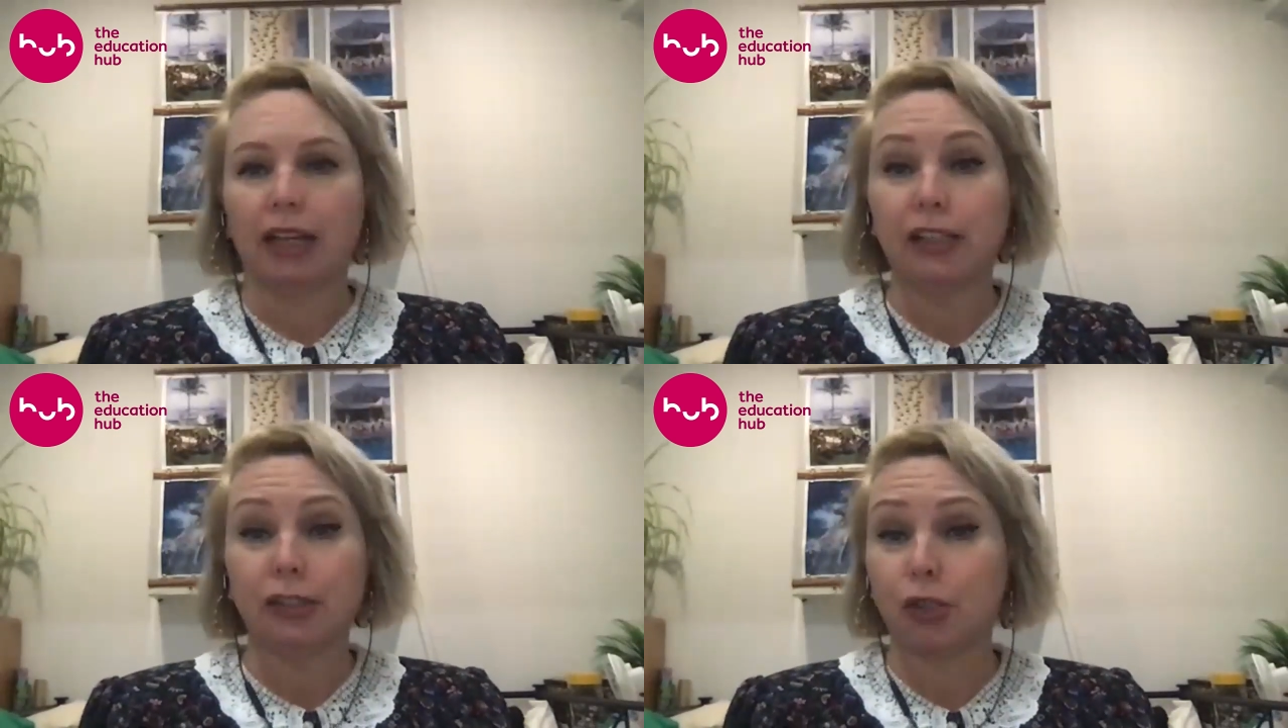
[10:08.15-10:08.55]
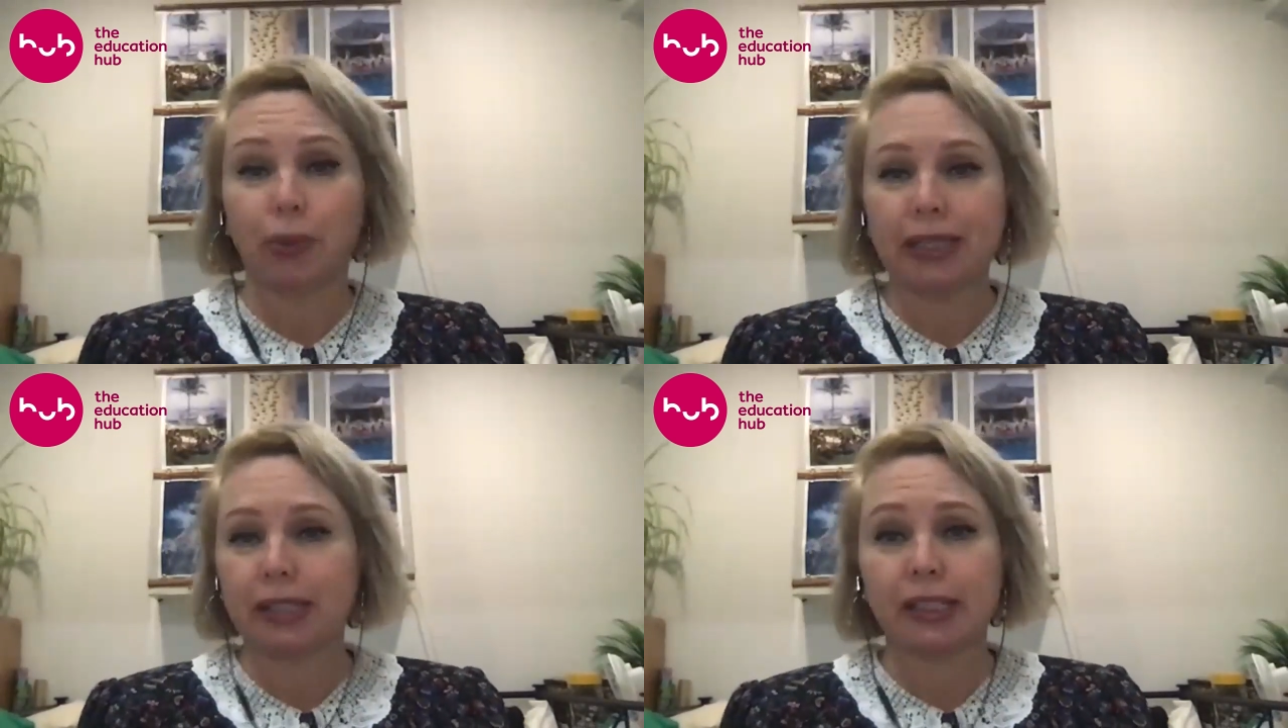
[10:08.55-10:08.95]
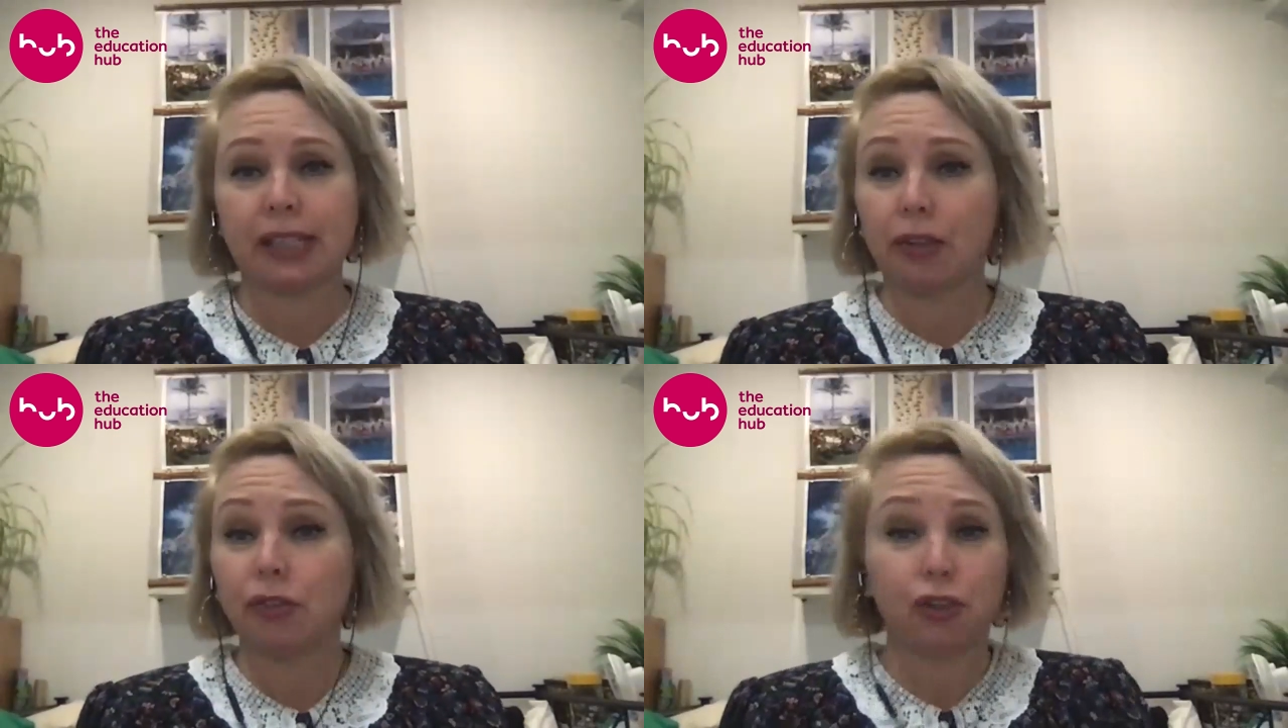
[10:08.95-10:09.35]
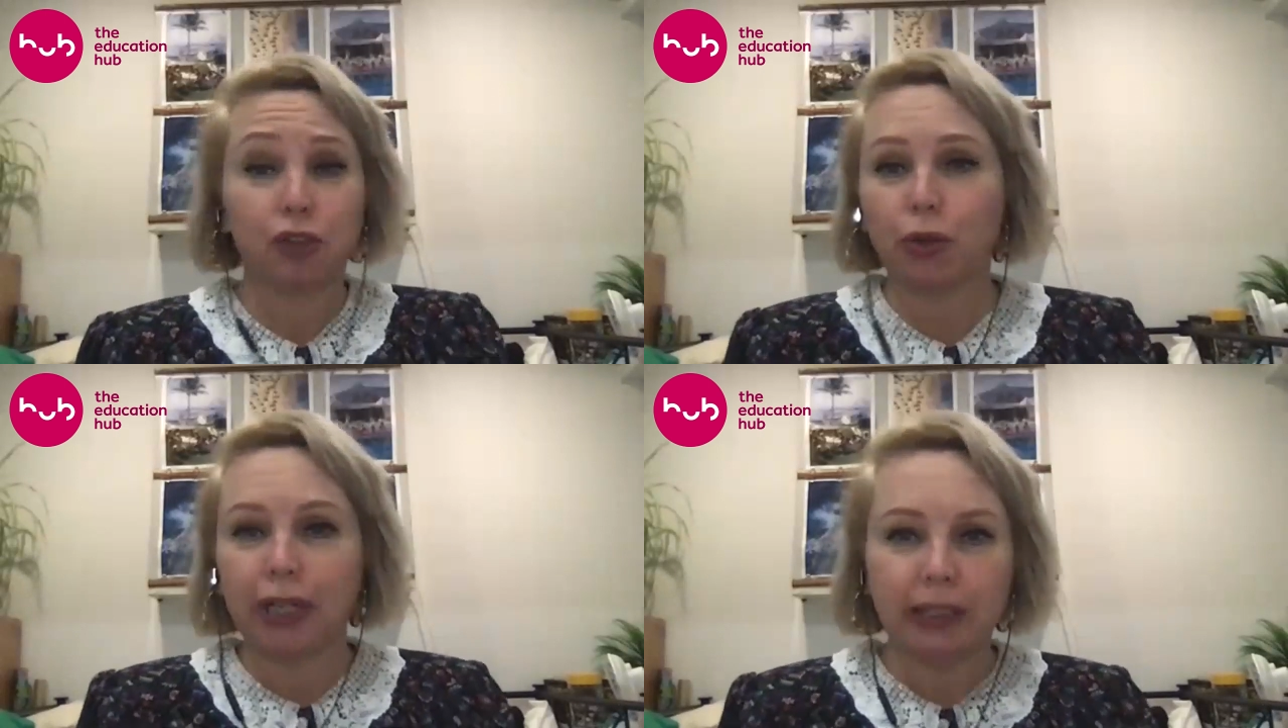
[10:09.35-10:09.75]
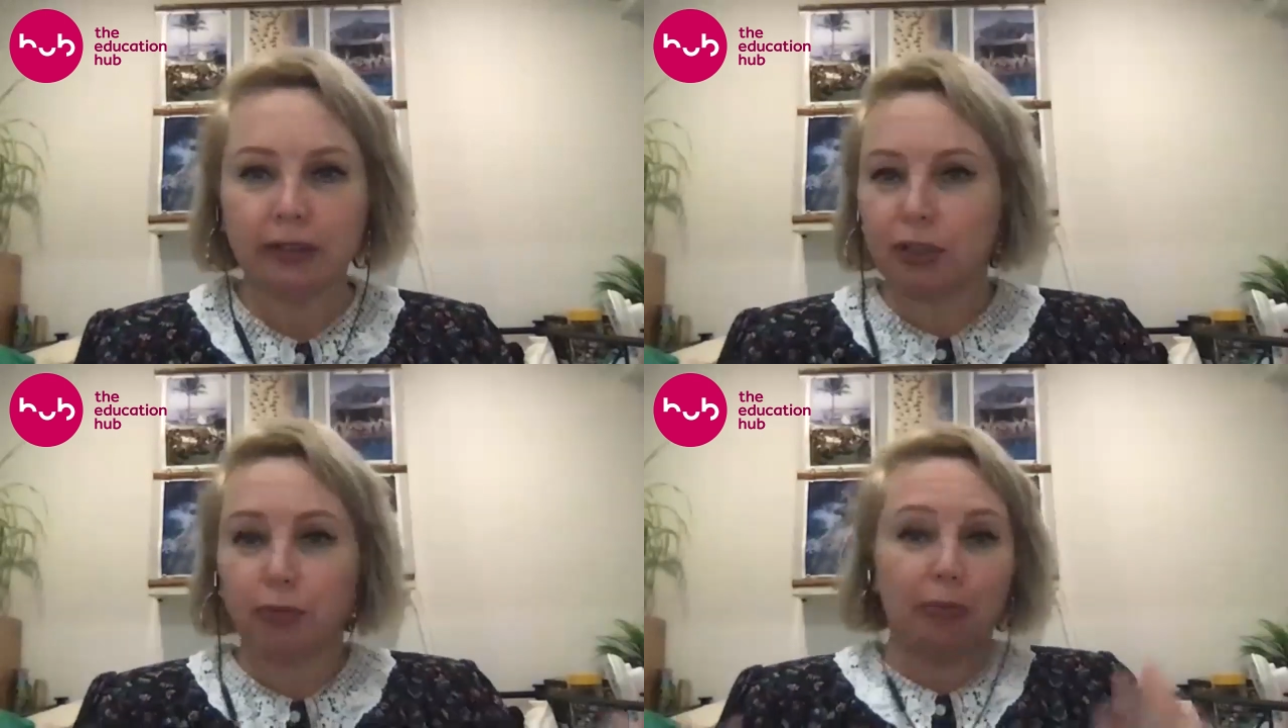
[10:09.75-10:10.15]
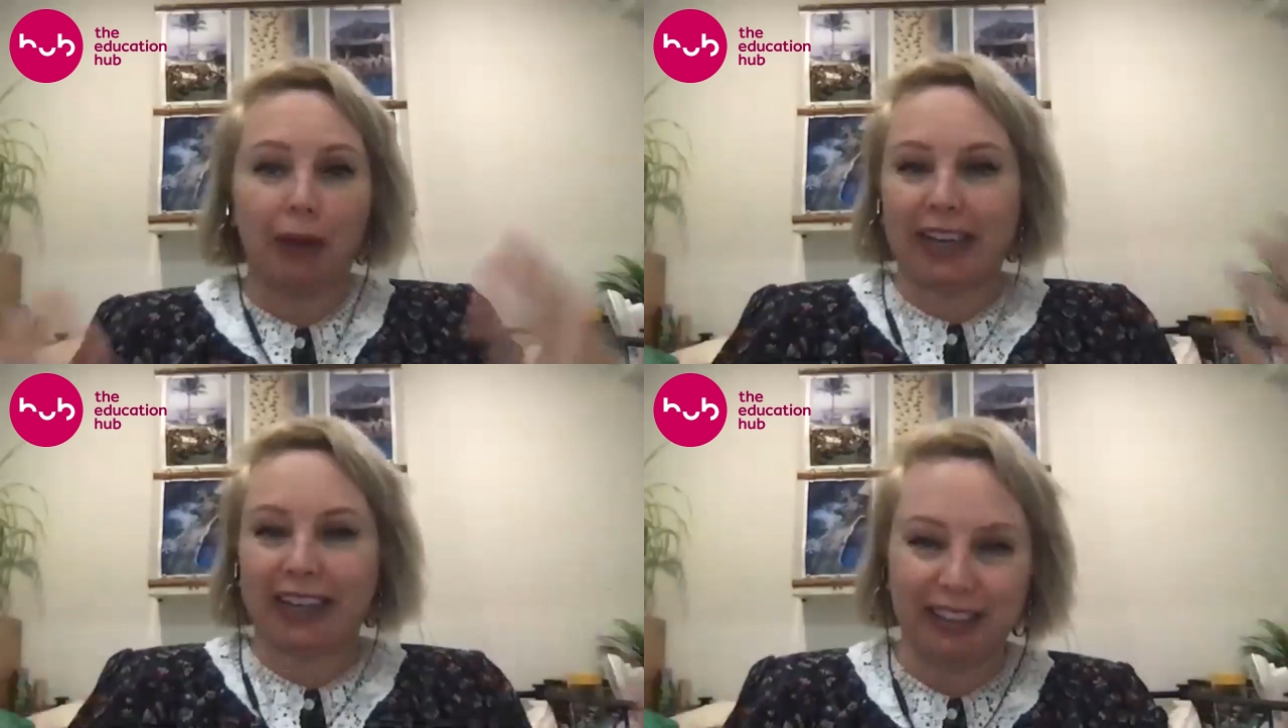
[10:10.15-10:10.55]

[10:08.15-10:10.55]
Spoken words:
as twee as it sounds, joy to be back in